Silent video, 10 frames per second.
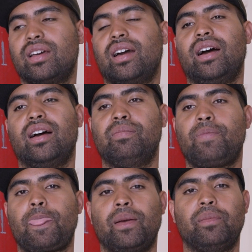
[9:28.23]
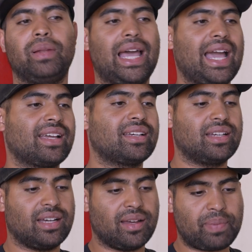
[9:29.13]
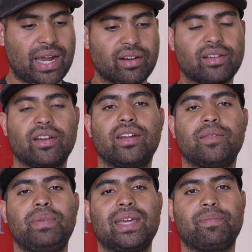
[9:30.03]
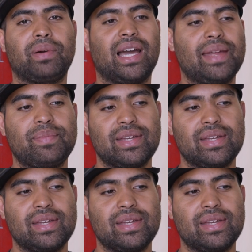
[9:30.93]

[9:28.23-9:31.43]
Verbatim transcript: Um, black uh, powder coated big pipe